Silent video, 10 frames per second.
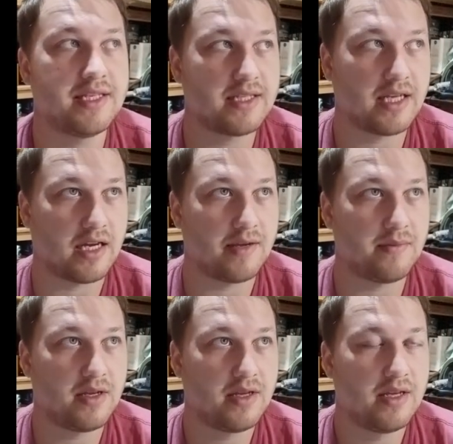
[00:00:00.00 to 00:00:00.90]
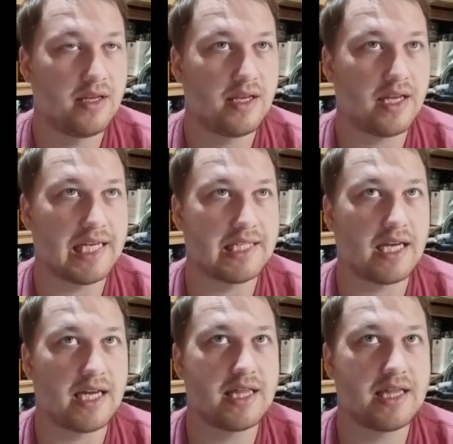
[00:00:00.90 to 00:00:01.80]
time is
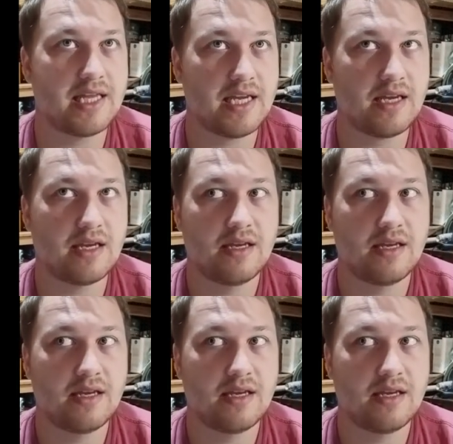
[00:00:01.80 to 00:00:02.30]
I think